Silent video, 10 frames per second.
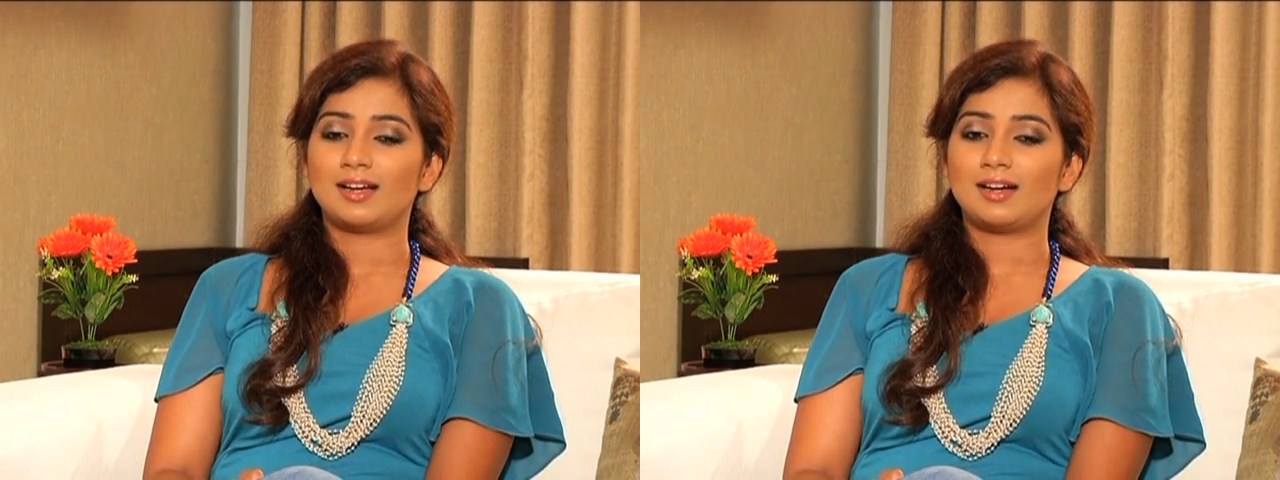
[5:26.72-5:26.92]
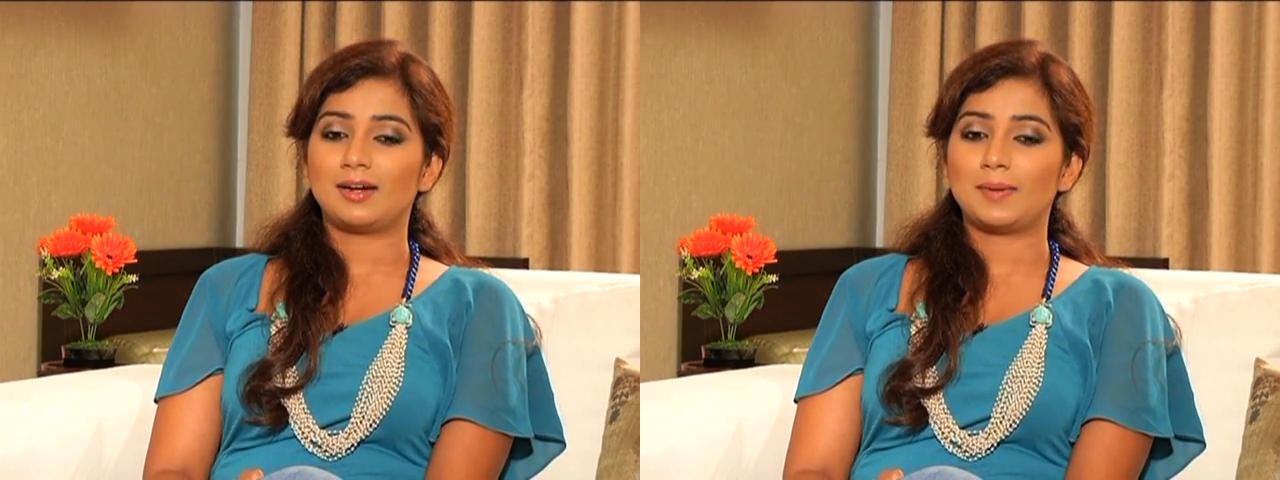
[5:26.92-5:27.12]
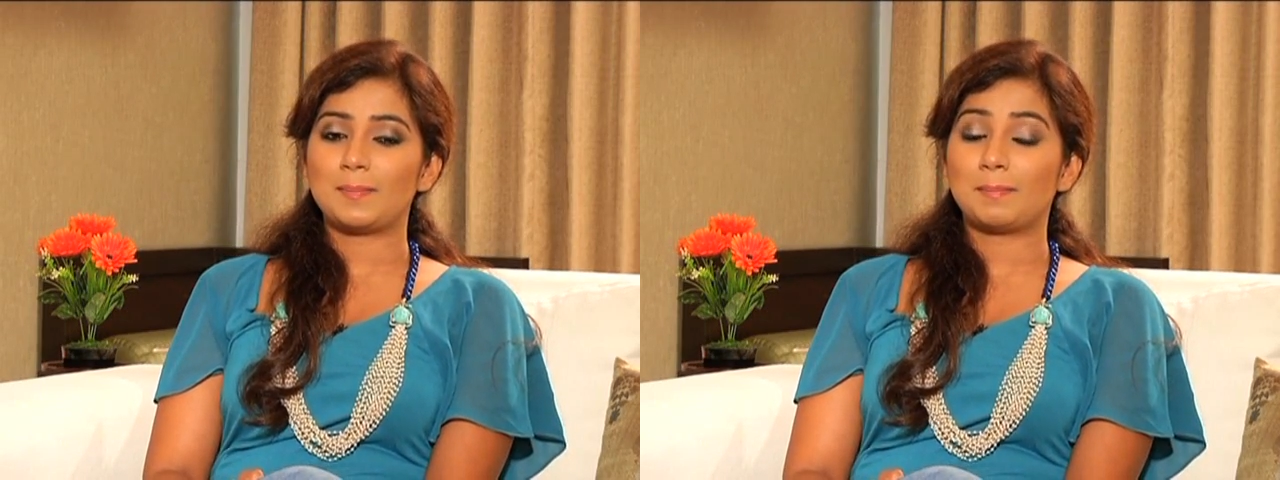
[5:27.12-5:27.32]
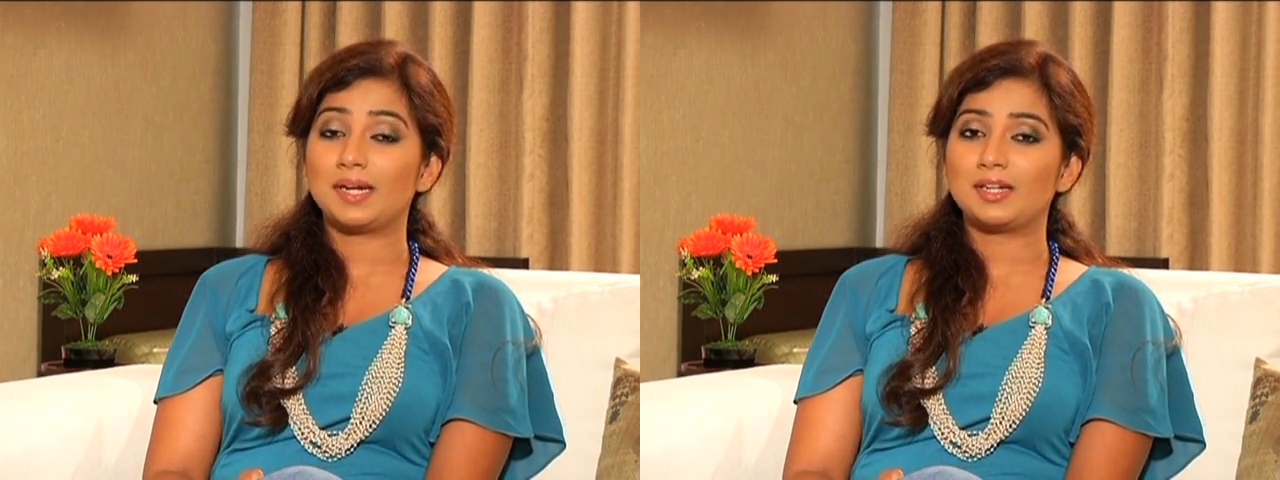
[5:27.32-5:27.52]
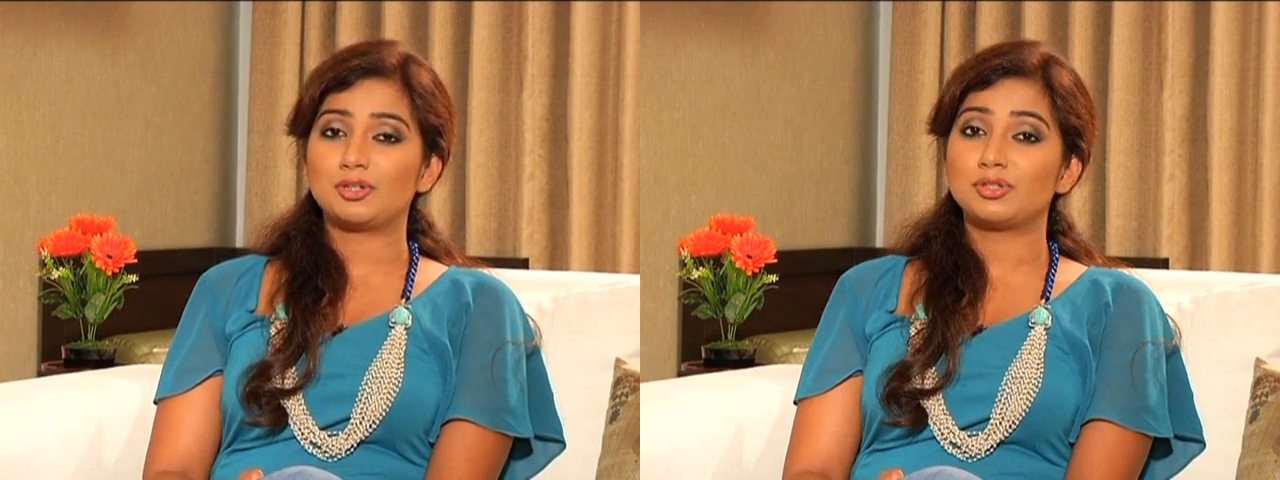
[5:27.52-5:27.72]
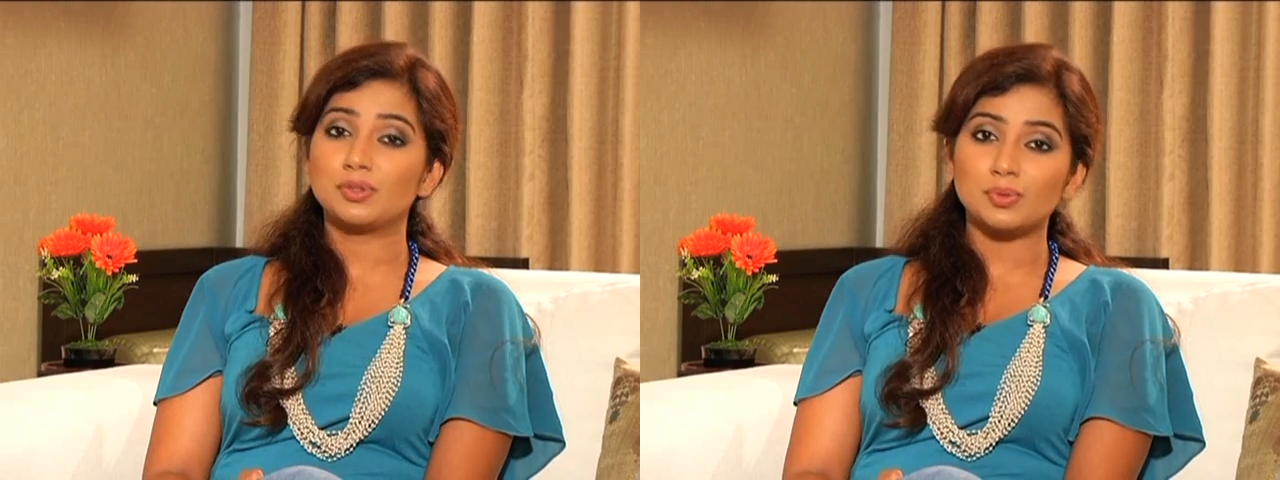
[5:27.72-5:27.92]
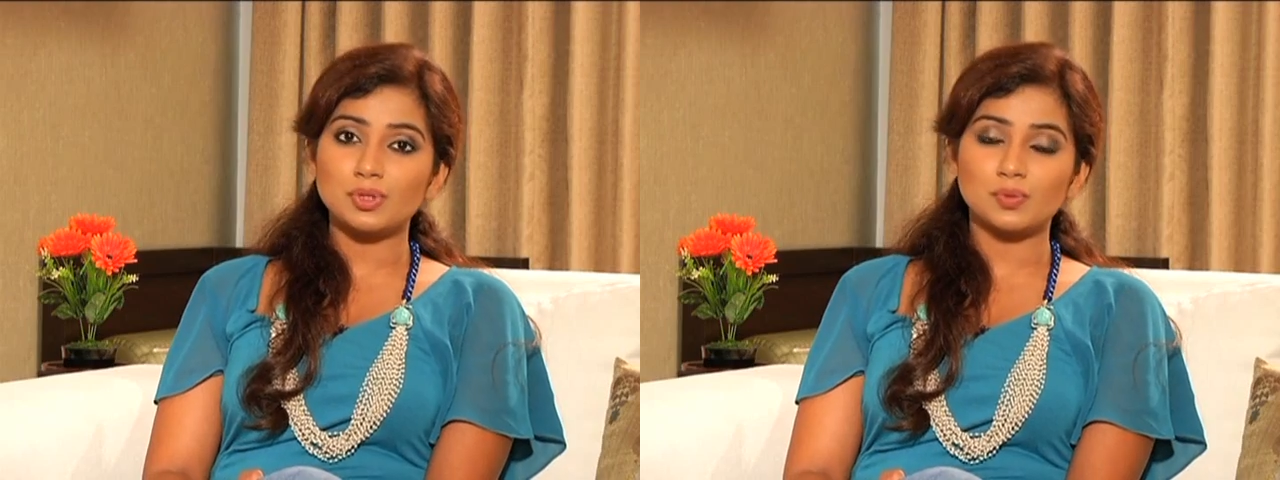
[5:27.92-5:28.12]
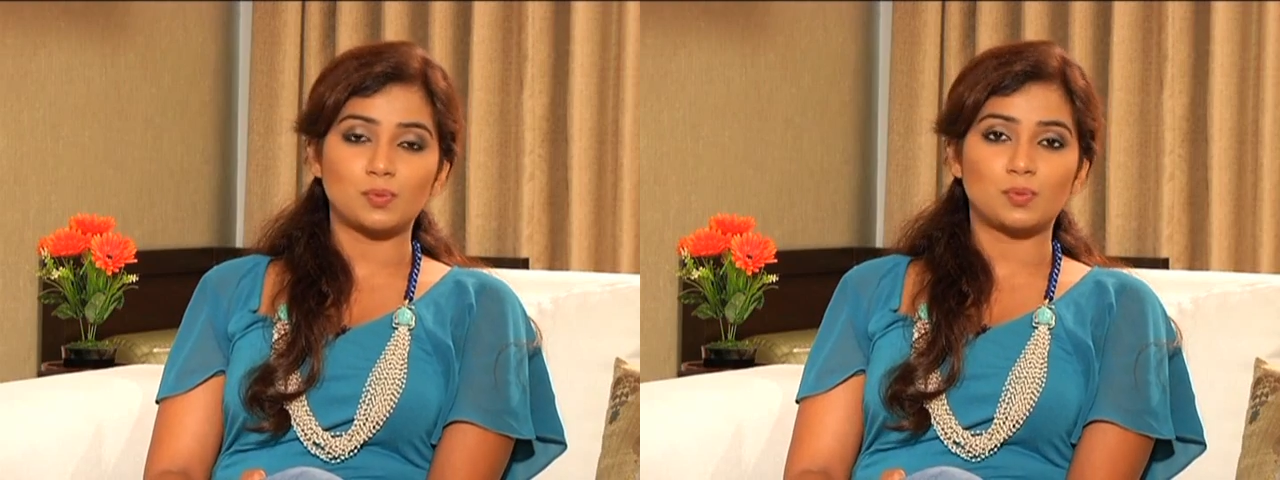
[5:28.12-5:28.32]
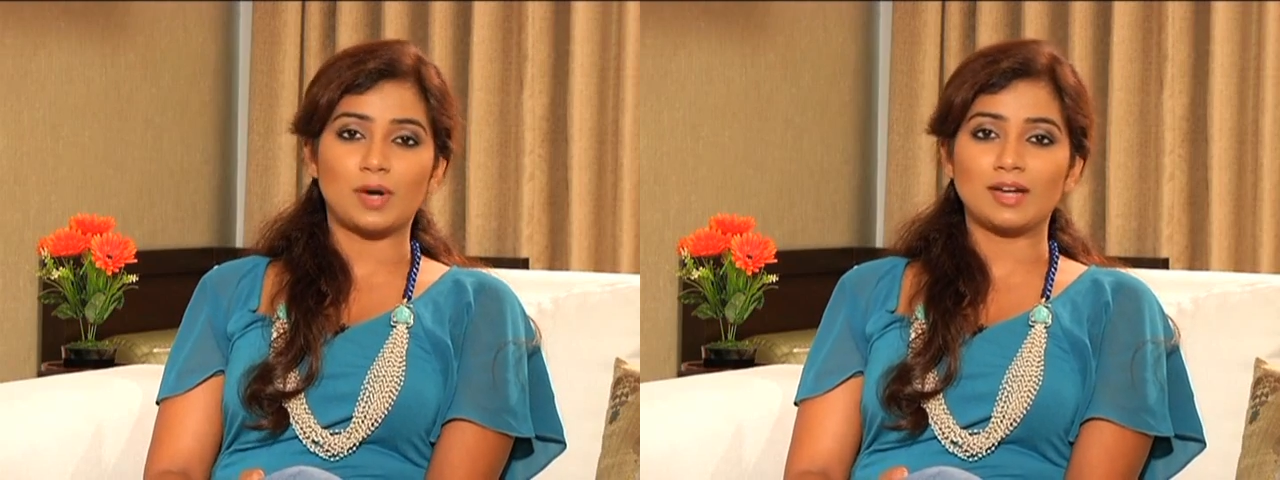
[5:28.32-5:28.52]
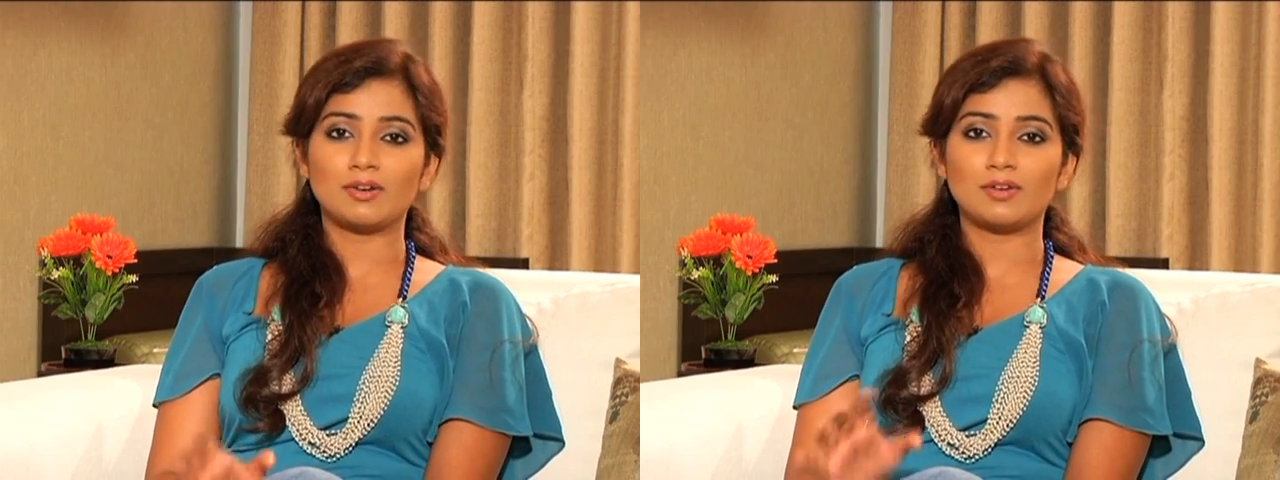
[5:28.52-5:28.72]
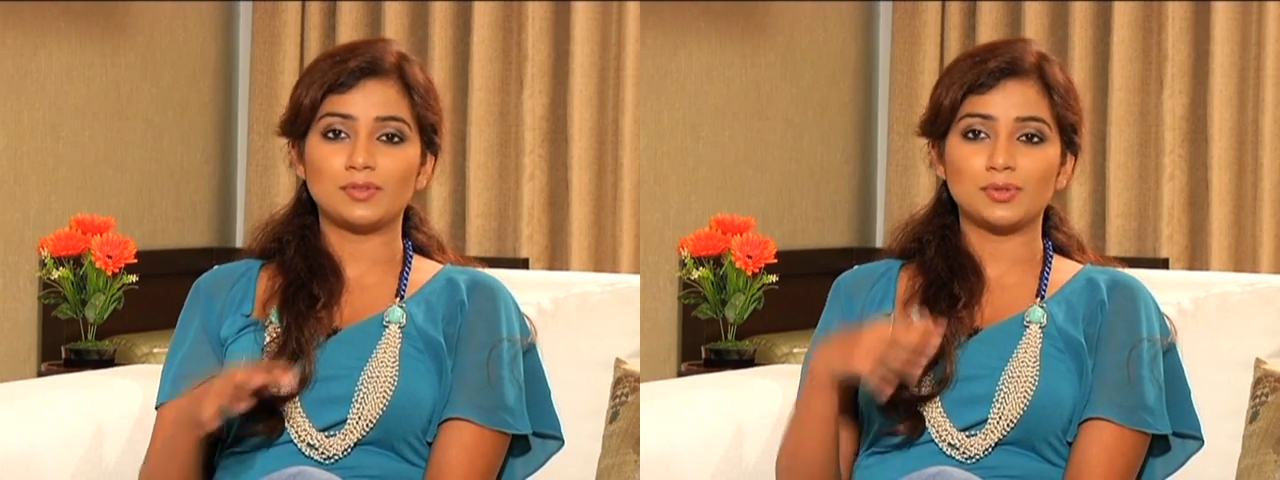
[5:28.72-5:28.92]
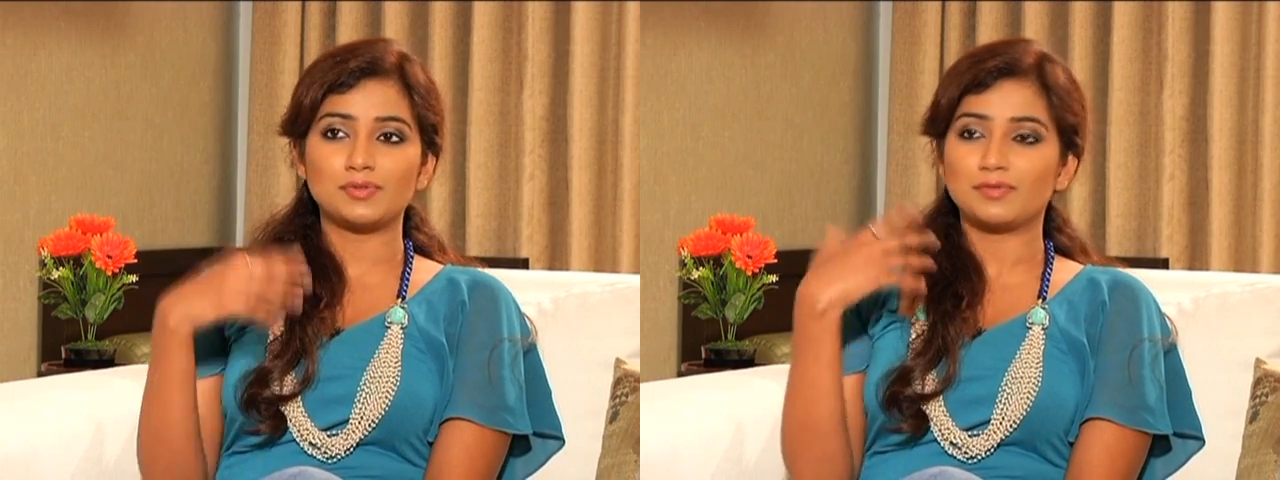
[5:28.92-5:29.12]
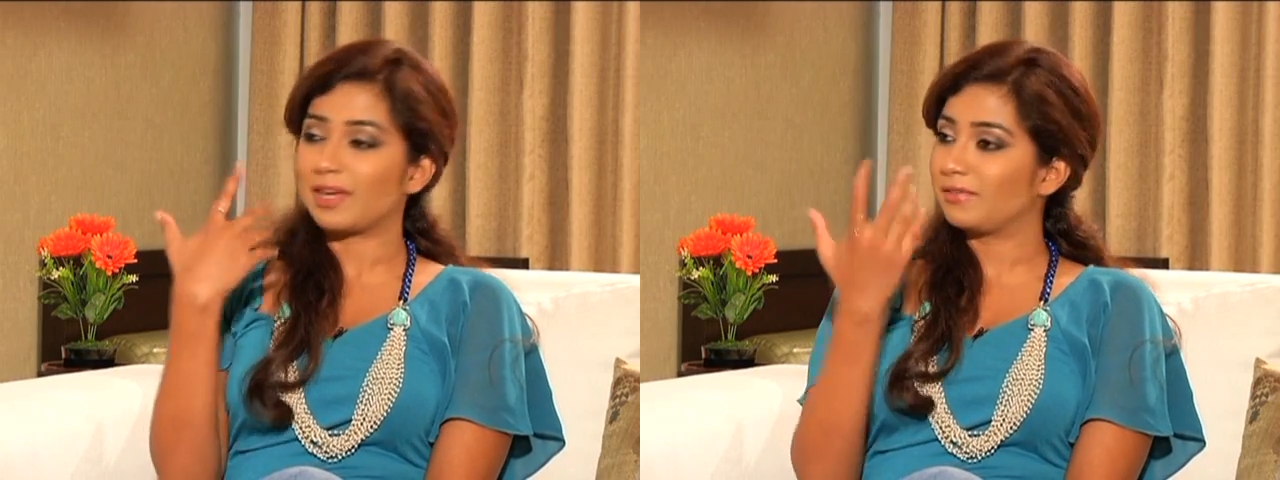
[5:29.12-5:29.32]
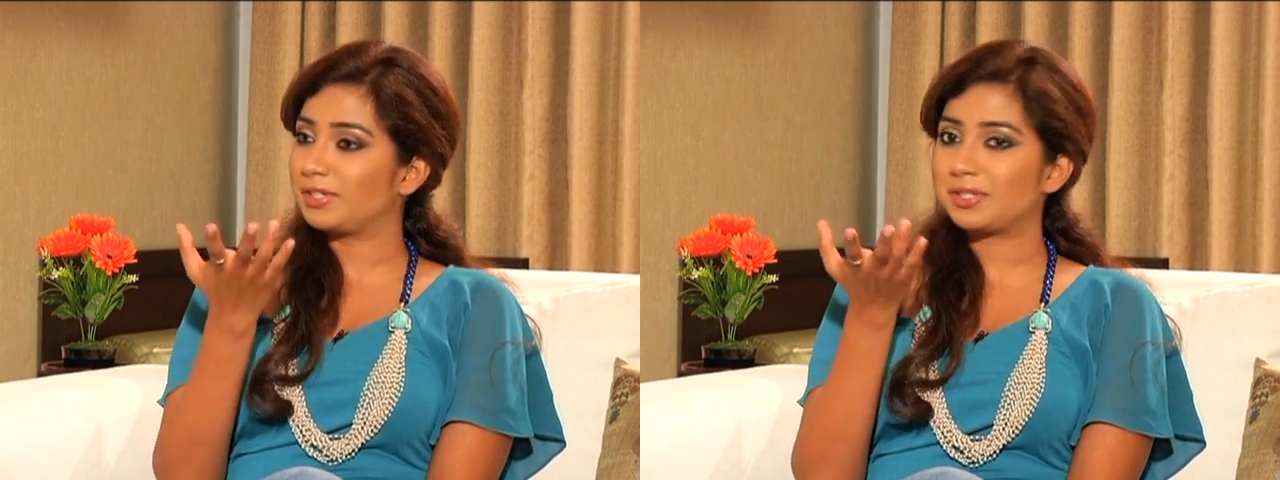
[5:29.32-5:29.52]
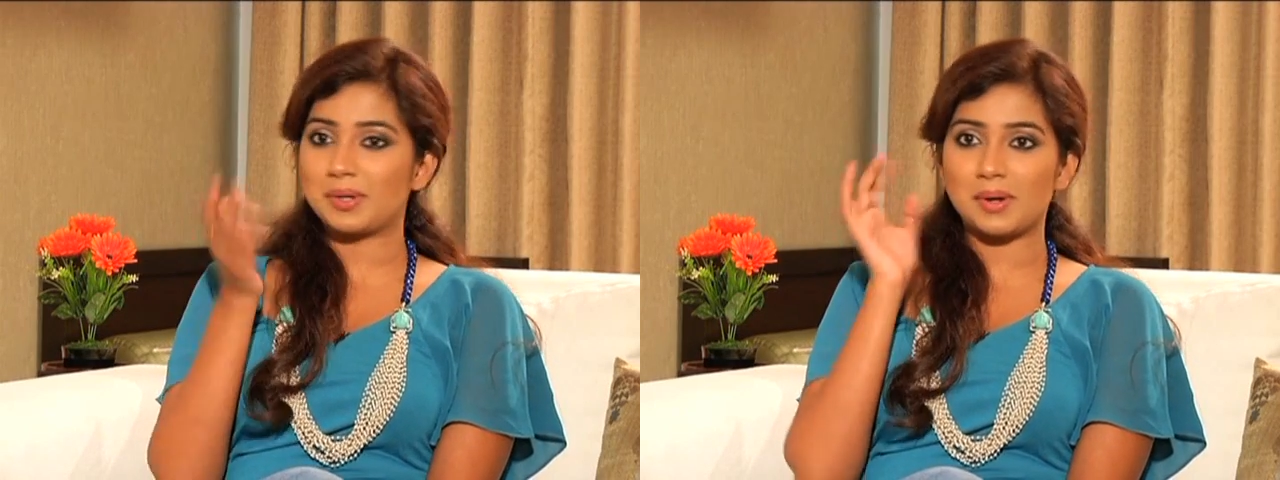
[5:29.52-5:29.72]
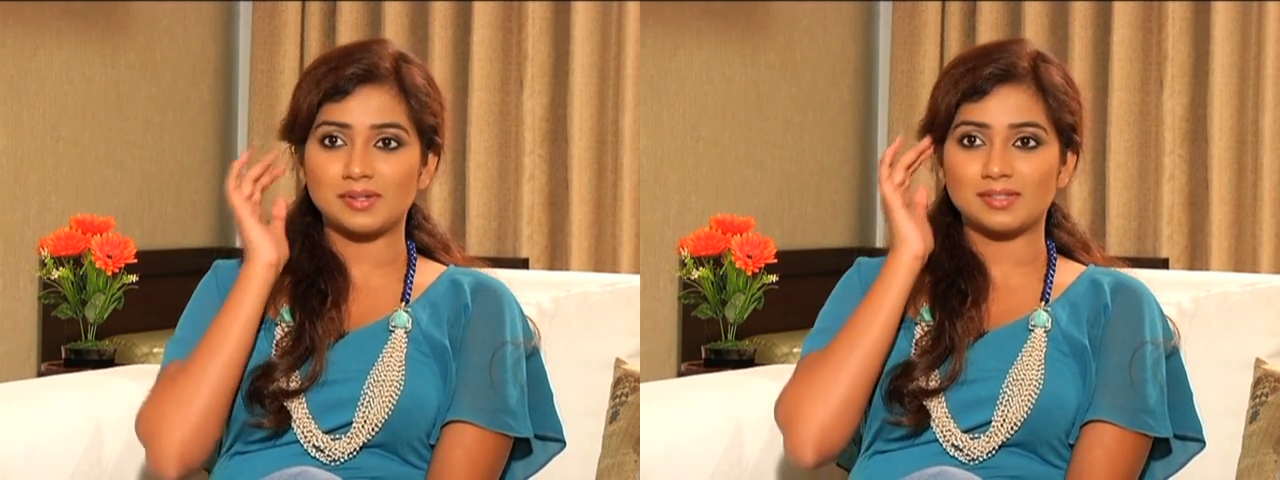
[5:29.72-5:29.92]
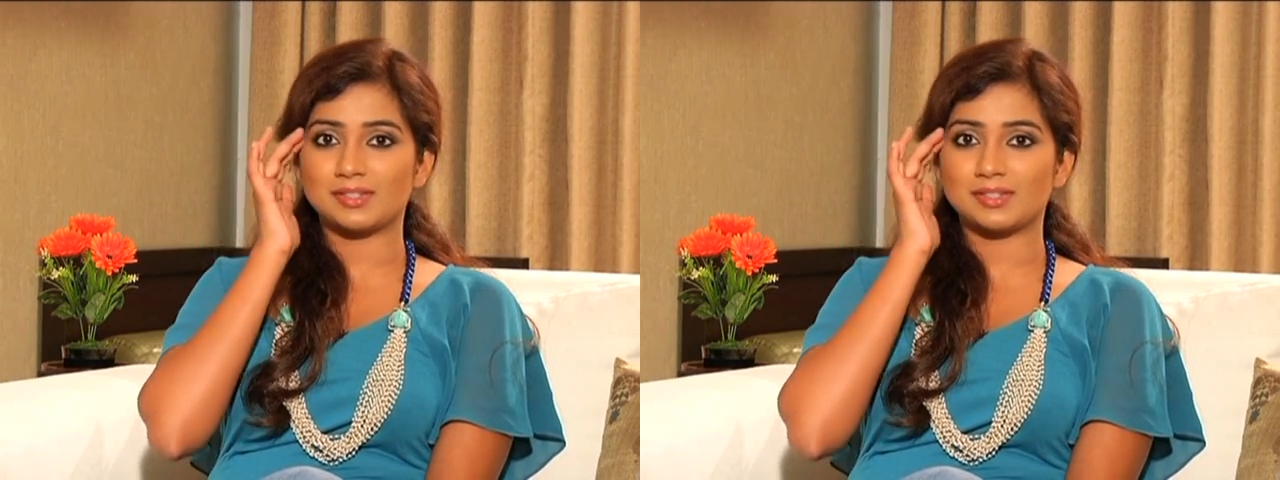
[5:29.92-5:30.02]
But to choose one of those favorite songs,